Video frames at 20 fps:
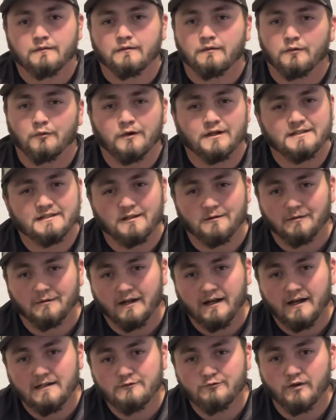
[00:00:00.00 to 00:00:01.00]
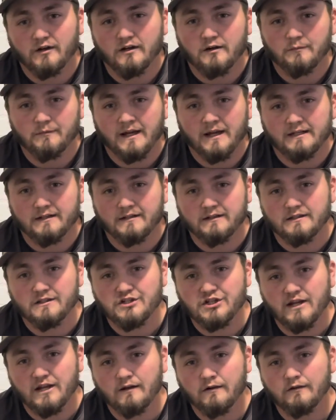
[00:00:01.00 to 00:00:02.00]
What's up, guys? Welcome back to the
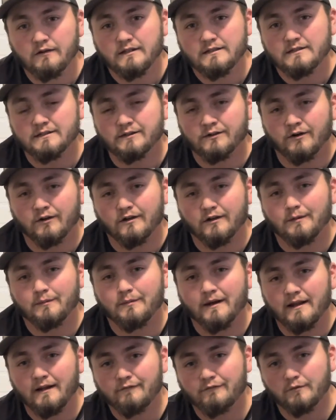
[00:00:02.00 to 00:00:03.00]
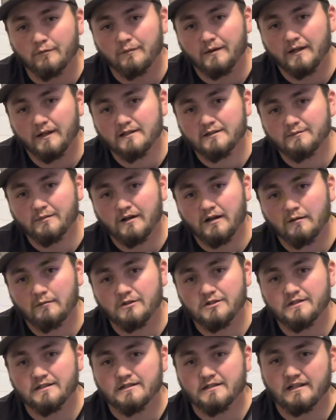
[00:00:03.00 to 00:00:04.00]
channel. This is Harley Pettit from Bella's
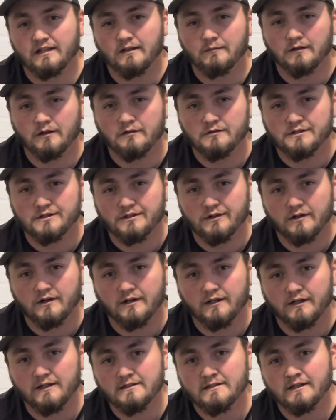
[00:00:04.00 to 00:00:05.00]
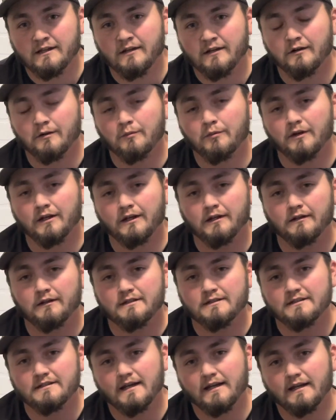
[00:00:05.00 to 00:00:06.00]
Bombers and Team Lone Star Disc, here to bring you the
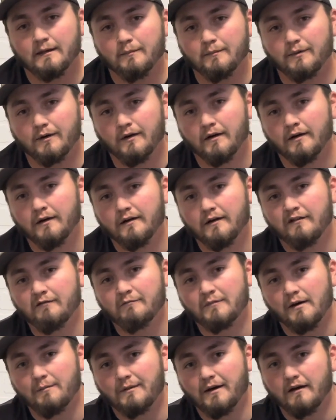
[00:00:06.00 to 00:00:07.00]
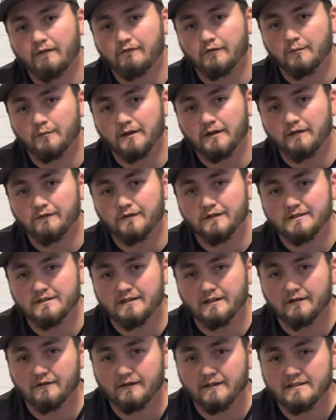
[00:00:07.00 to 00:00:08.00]
second part of my Bound for Bigfoot
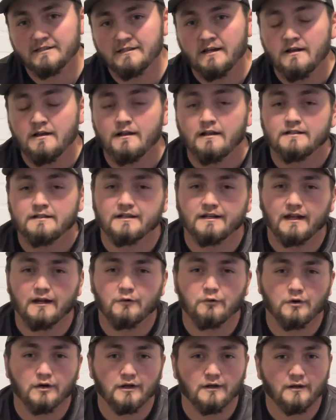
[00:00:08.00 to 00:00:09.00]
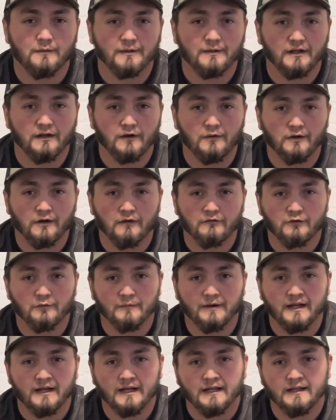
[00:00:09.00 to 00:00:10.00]
series. Today we're going to be going over
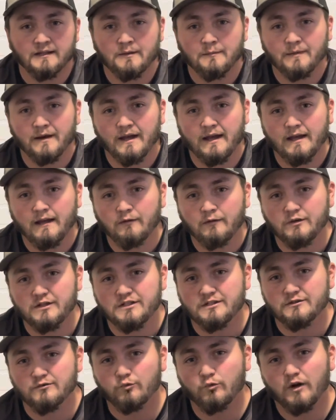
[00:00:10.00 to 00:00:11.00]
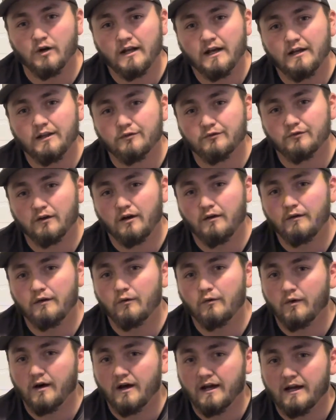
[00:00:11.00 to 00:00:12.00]
my in the bag, which is what I throw
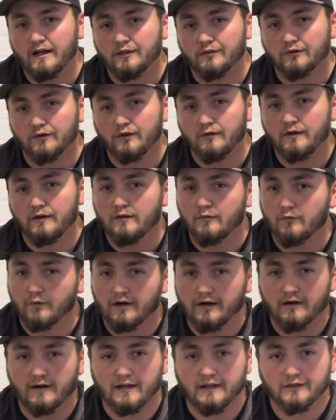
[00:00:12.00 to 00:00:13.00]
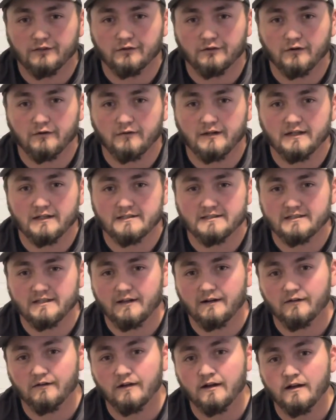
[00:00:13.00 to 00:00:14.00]
and why I throw it, where I throw it,
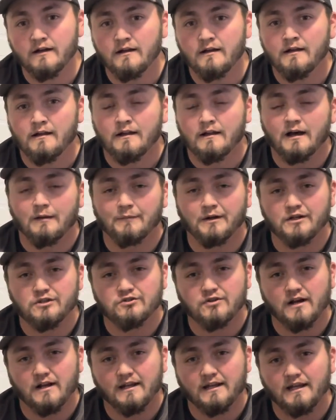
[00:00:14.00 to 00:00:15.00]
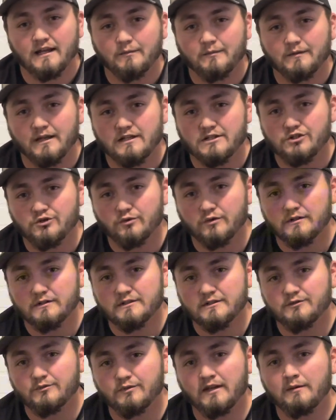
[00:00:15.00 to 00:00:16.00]
etc. I'm going to try to keep that short and
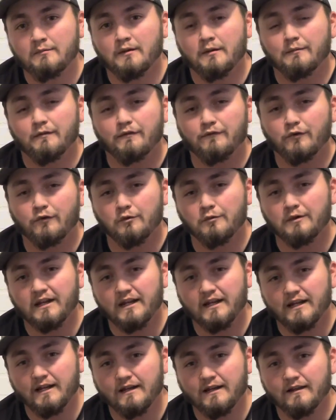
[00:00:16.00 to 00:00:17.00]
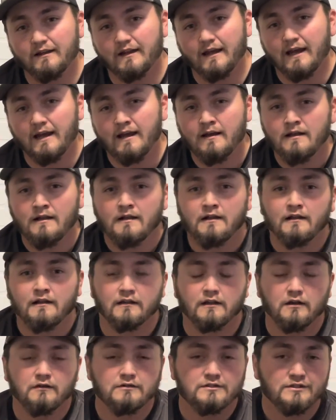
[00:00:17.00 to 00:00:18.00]
sweet, but before we get into that,
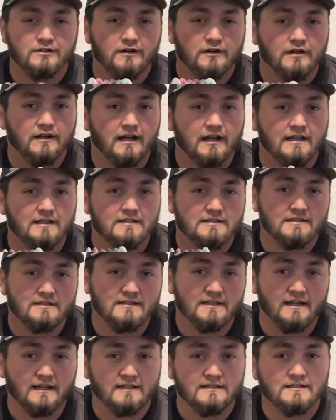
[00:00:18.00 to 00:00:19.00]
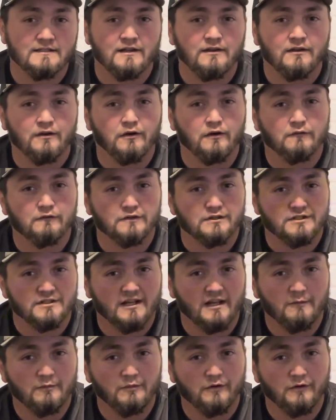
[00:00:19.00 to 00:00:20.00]
Lone Star has 6
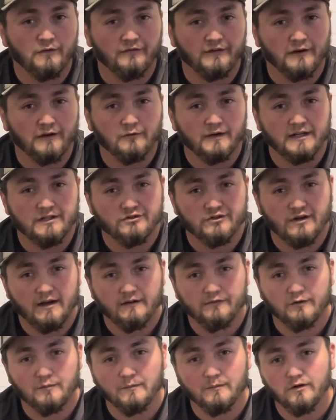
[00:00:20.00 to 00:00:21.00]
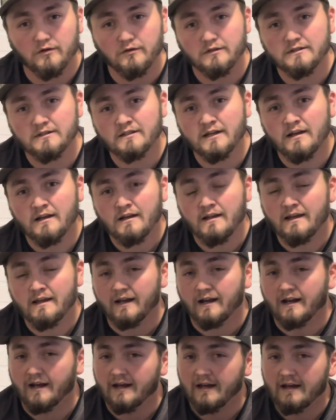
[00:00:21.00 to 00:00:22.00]
overstable fairway driver molds,
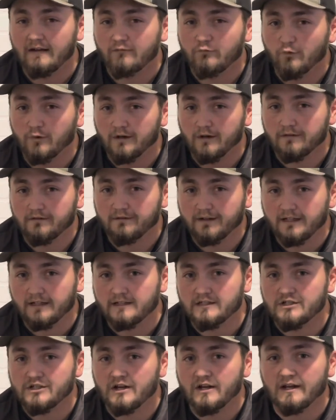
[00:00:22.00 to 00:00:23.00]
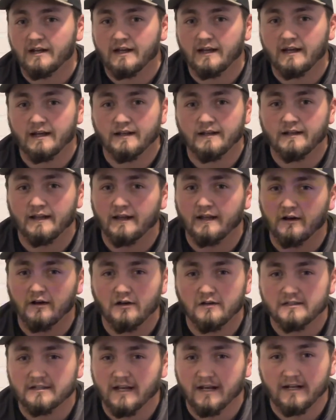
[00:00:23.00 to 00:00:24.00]
and I have one of each, and they
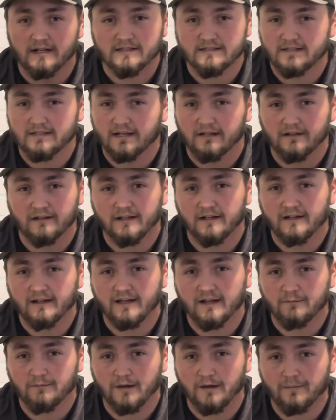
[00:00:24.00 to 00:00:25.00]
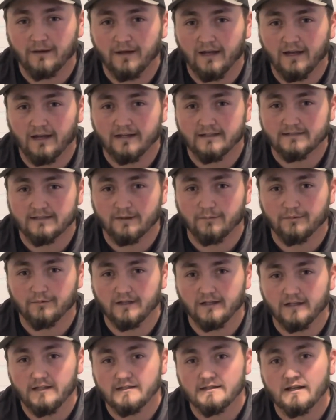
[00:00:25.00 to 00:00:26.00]
all kind of cycle in and out of my bag as they
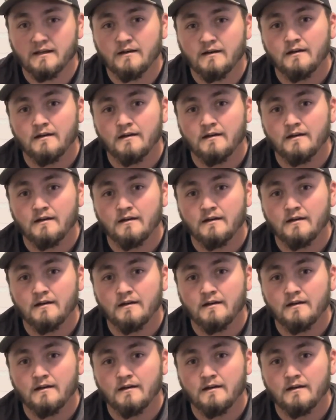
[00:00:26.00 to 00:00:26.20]
please.